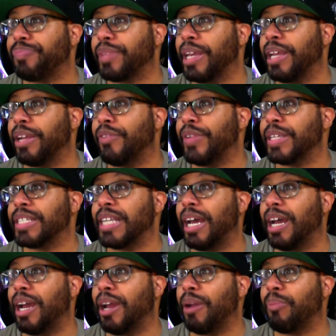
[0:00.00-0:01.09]
And the reason
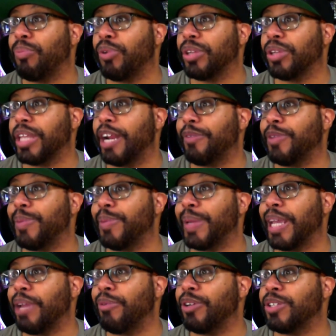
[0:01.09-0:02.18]
I, I brought that up to begin with